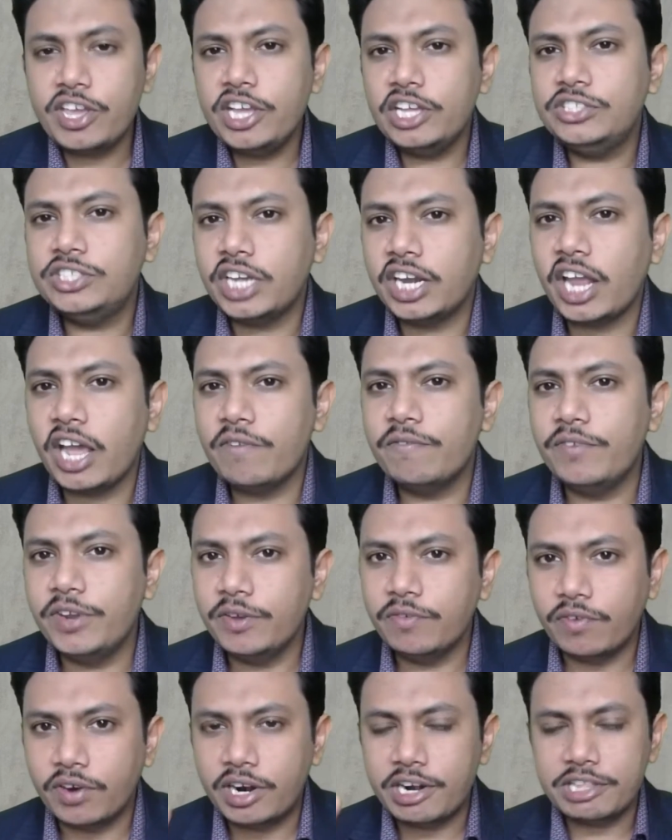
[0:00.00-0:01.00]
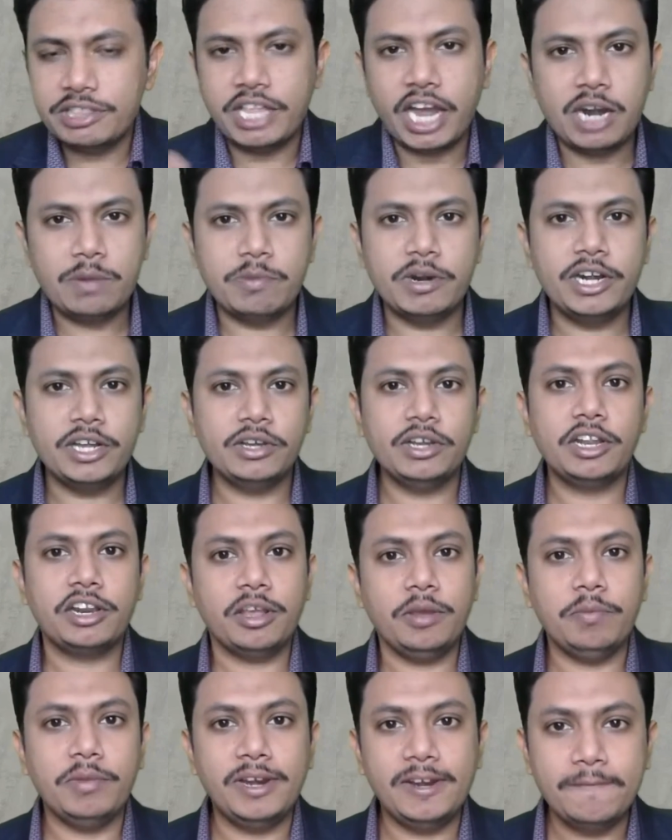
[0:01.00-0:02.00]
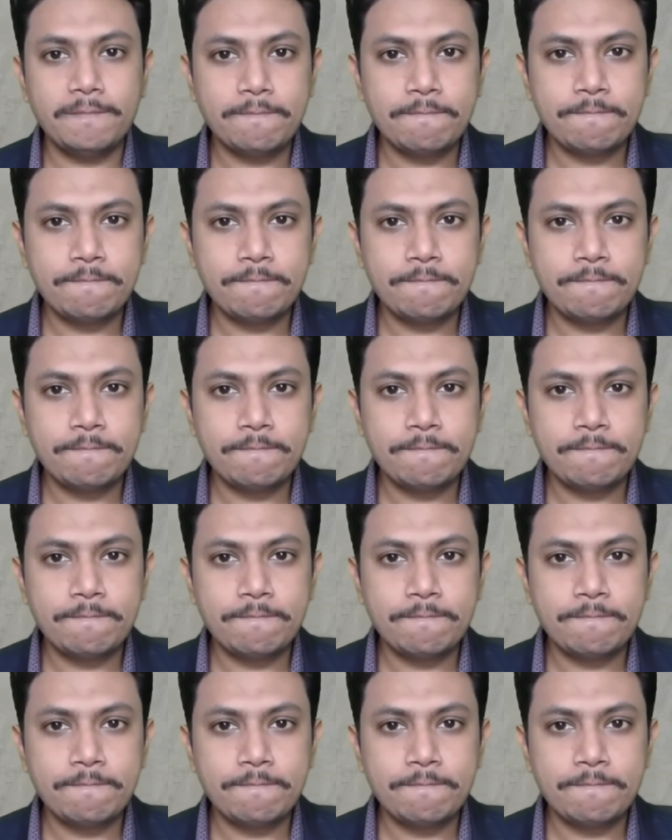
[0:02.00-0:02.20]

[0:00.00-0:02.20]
each and every word in that particular email?